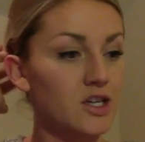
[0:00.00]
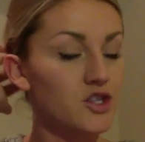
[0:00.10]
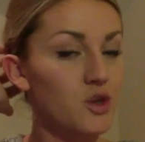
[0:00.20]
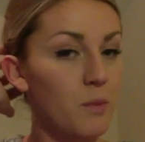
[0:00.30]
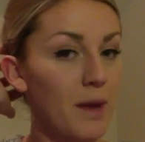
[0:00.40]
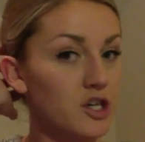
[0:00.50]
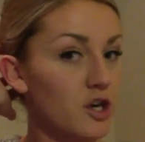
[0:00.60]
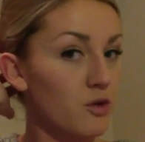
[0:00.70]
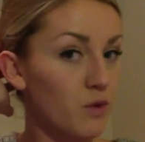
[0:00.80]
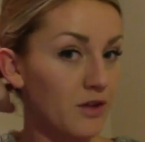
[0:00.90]
So make sure
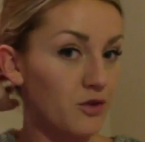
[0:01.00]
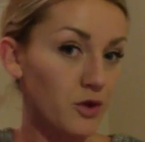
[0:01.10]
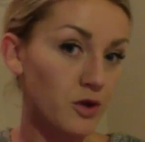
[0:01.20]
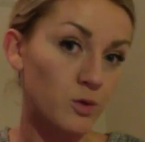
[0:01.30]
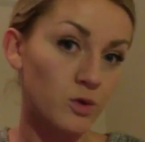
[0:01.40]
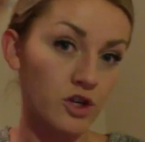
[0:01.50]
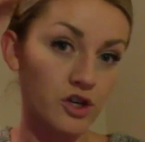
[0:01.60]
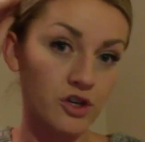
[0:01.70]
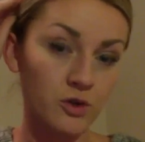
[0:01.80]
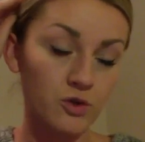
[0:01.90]
to read through
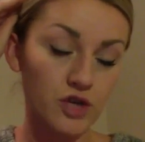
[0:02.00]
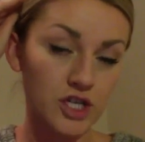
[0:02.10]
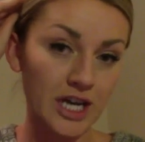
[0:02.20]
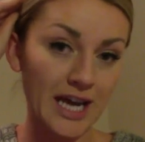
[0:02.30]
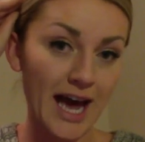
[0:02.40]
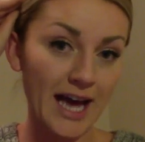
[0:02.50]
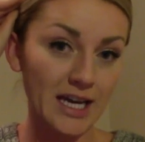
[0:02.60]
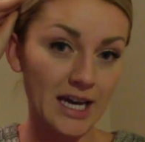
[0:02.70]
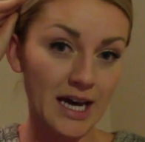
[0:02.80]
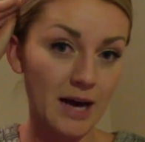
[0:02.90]
your nutrition
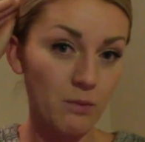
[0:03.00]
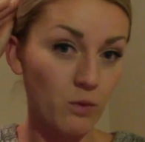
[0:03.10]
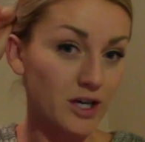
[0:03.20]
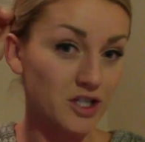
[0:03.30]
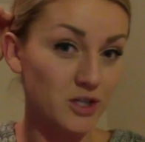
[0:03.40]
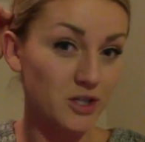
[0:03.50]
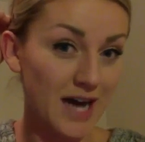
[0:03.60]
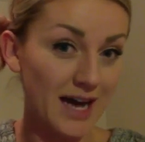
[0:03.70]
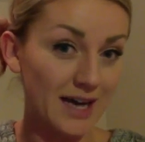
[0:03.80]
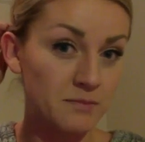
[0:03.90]
guide 1 or 2
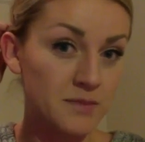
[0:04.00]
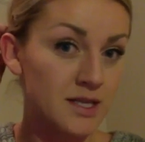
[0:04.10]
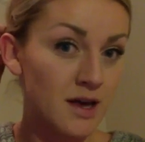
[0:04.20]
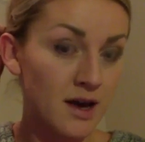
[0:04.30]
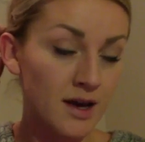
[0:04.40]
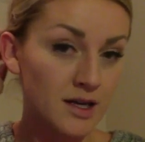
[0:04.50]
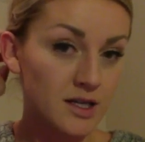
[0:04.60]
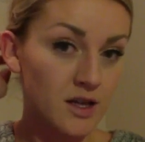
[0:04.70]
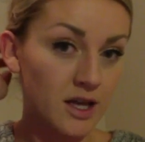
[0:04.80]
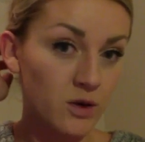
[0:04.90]
times
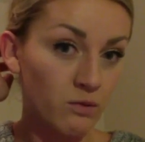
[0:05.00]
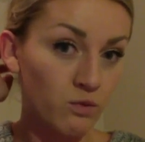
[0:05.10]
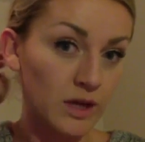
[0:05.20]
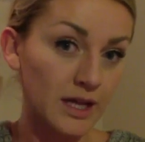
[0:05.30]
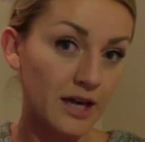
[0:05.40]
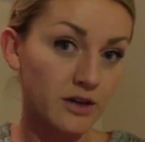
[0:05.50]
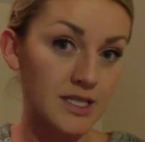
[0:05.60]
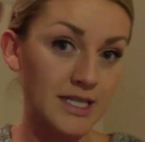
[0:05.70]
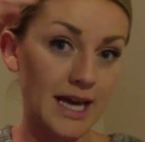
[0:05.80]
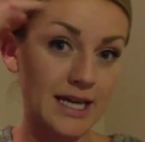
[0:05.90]
so that you can really understand